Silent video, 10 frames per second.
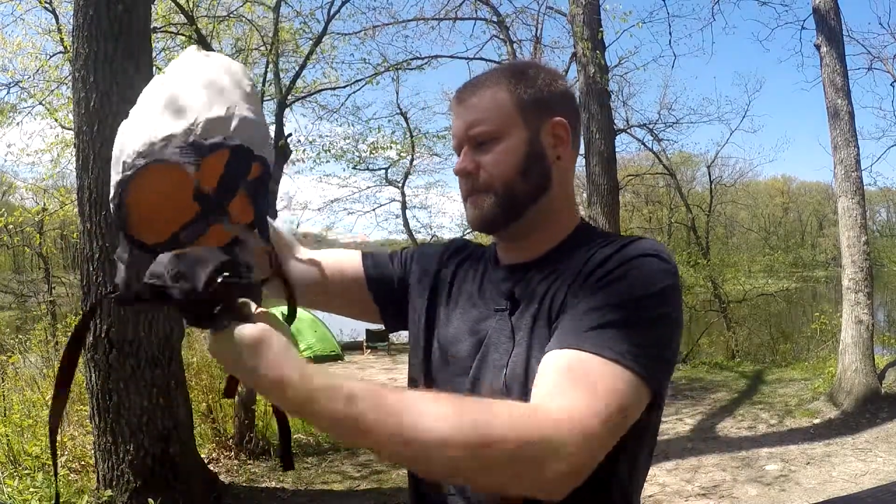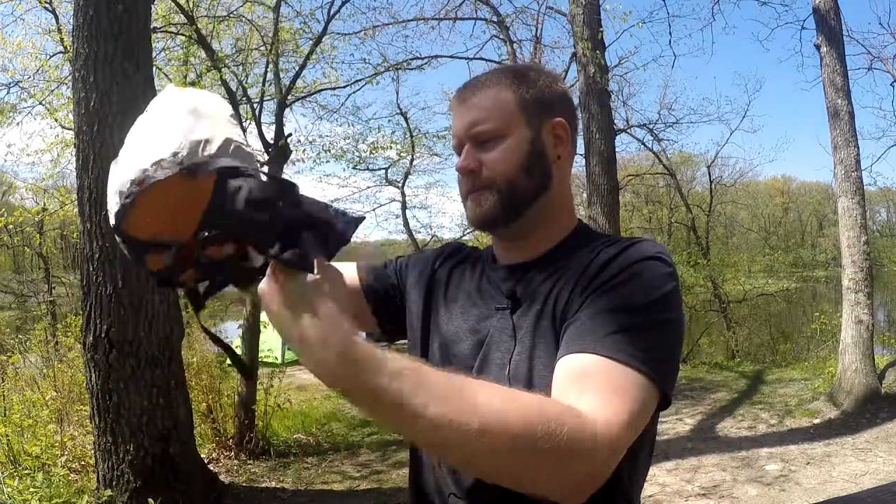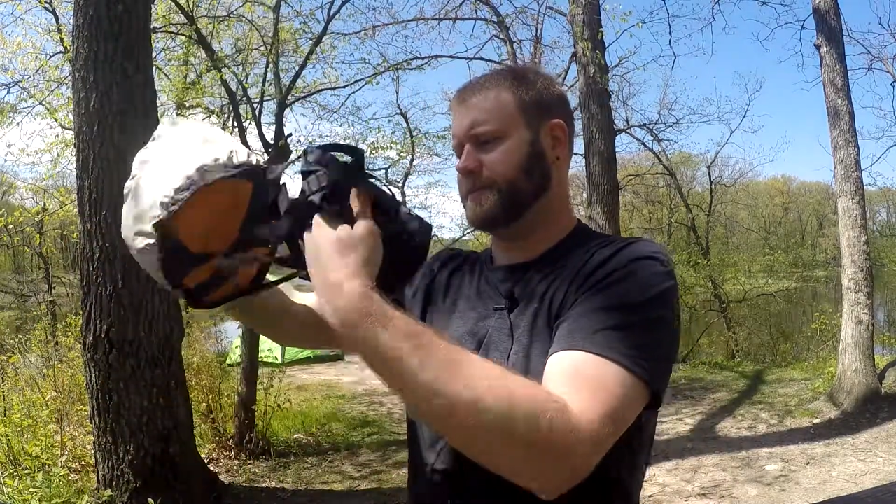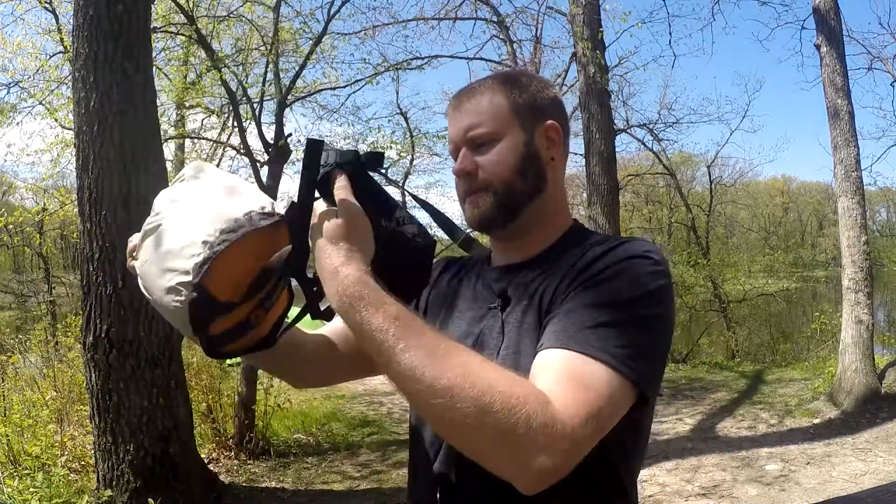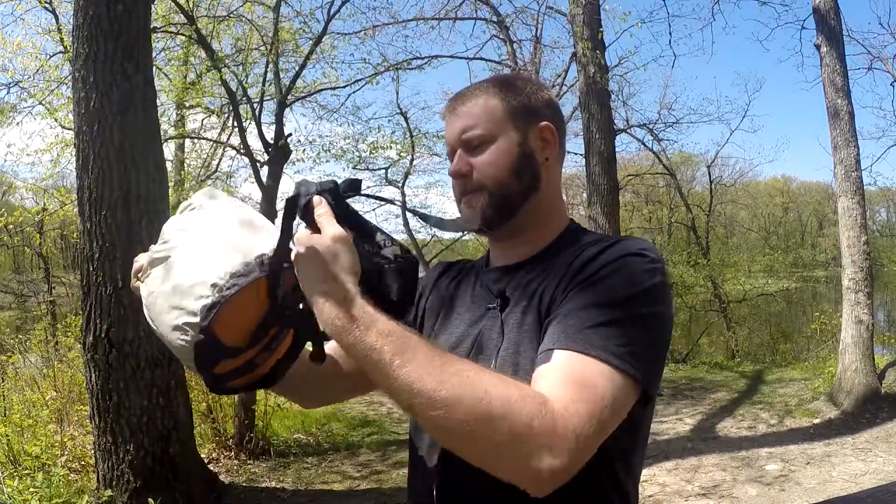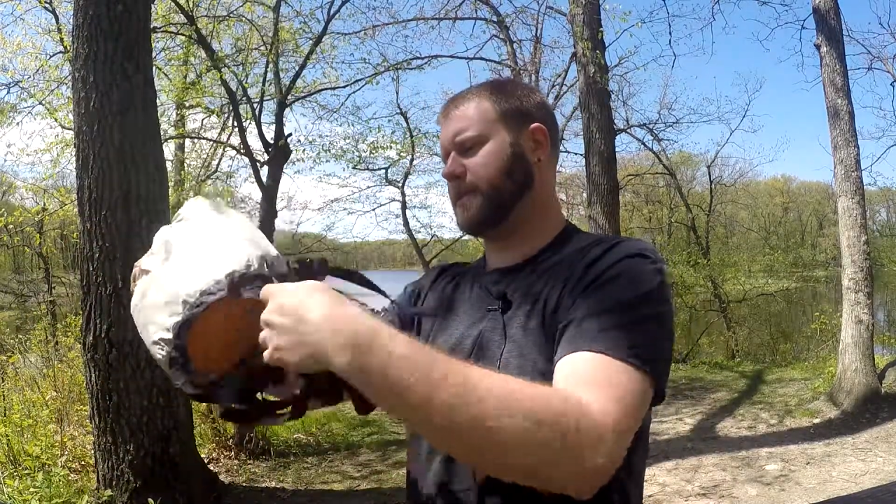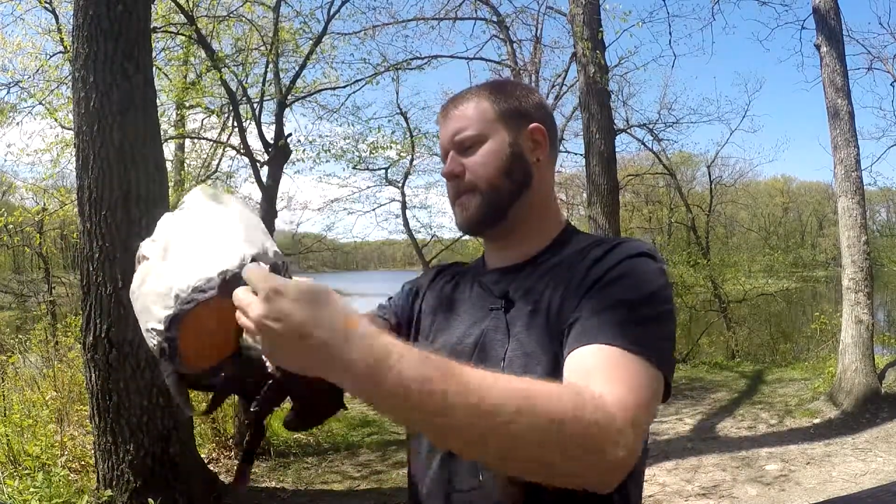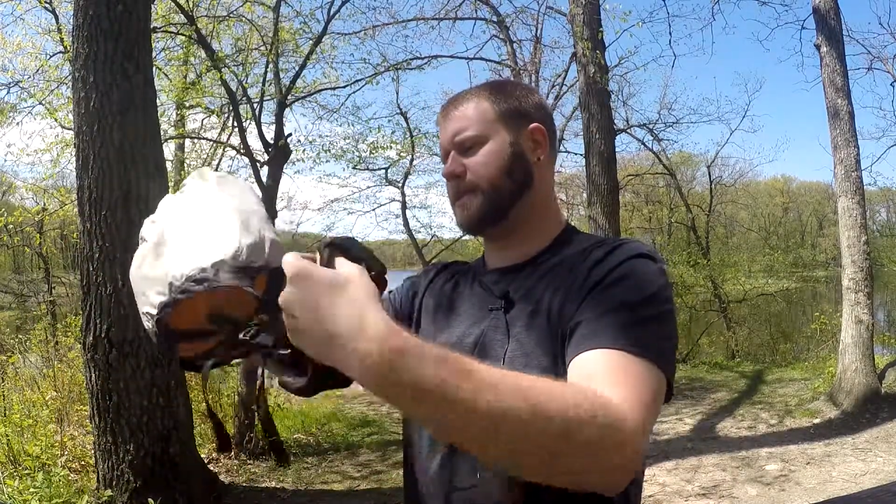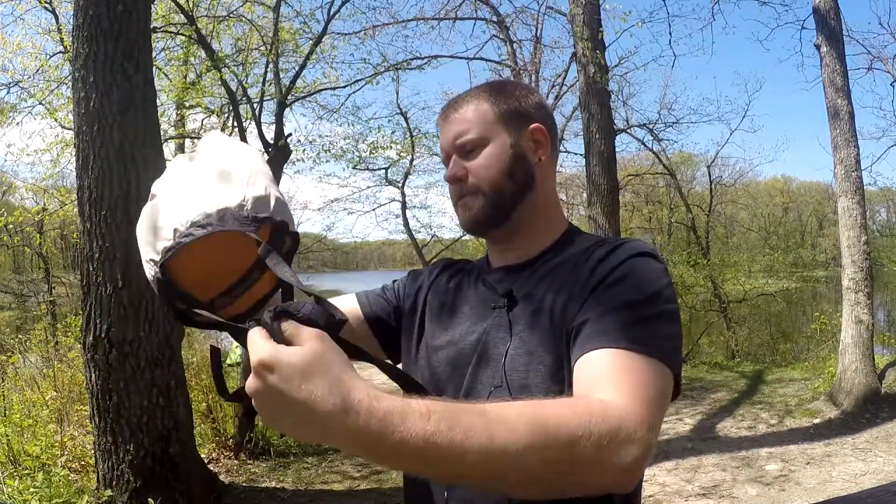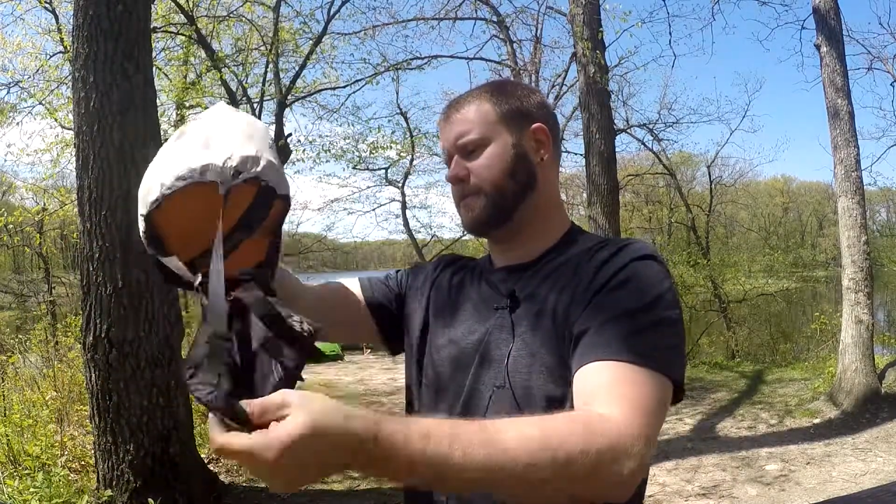It's a little
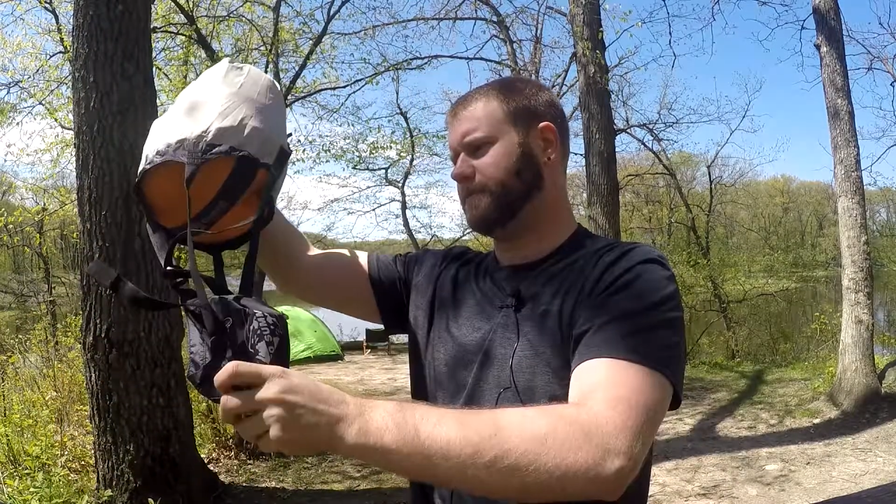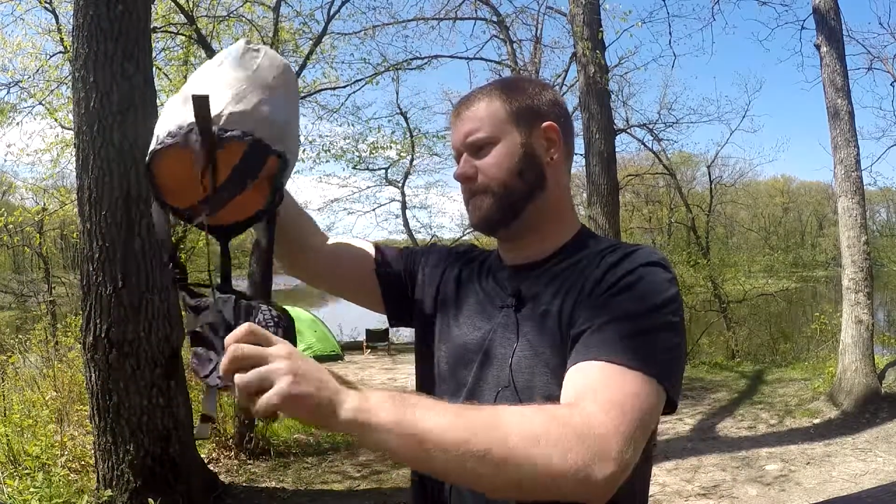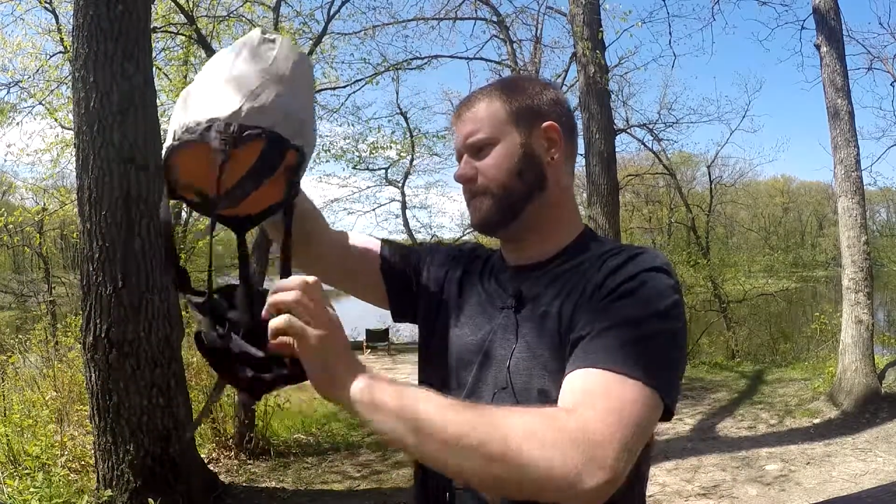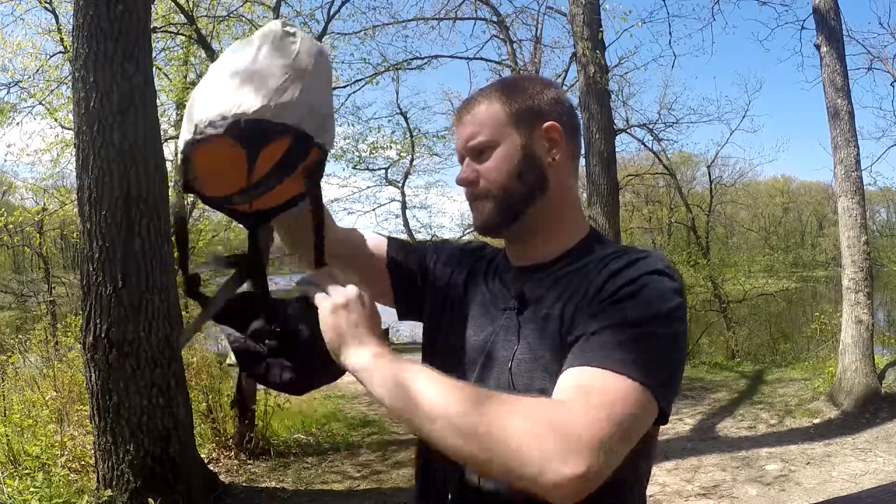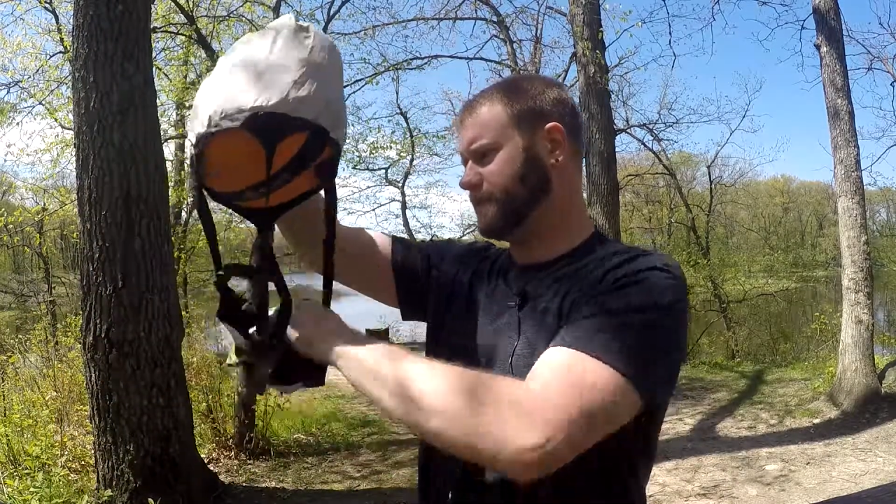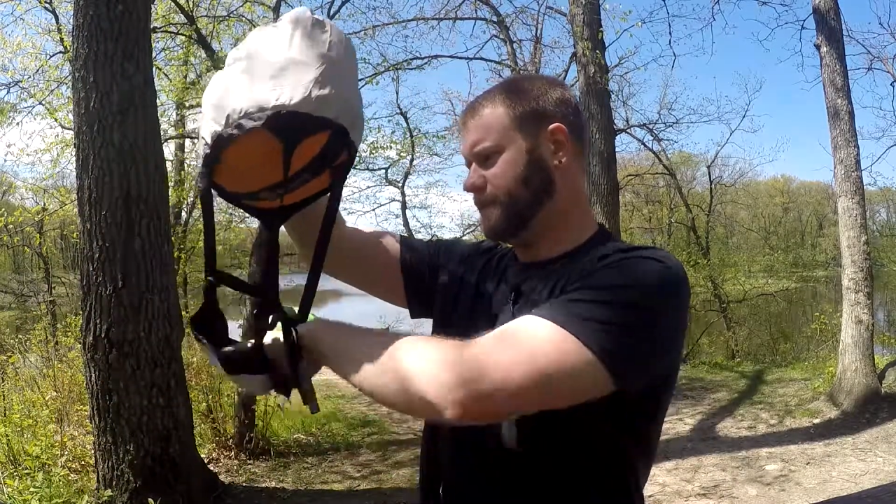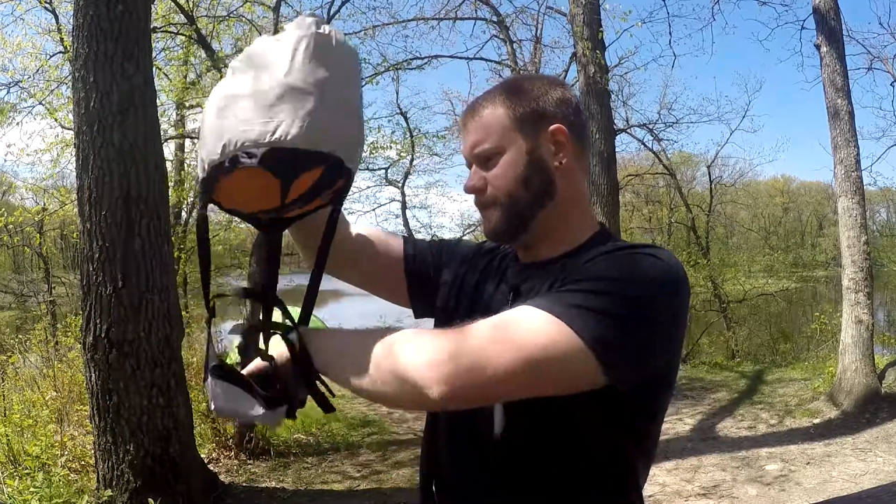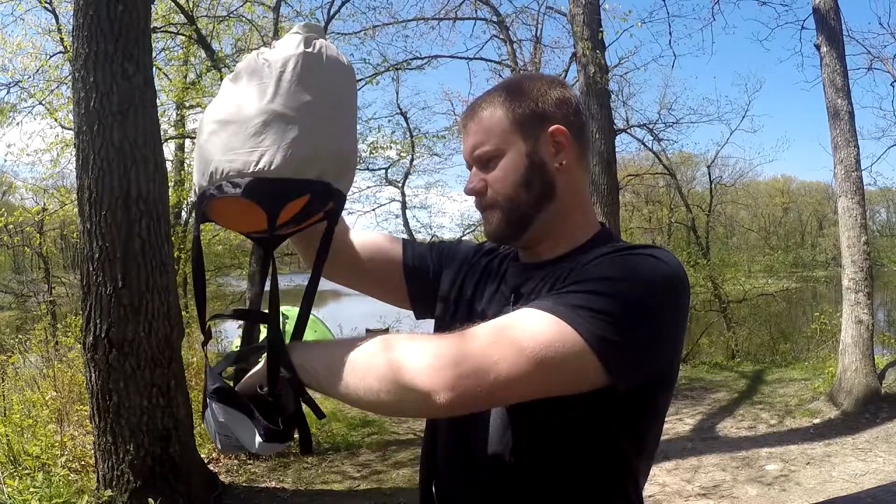awkward at first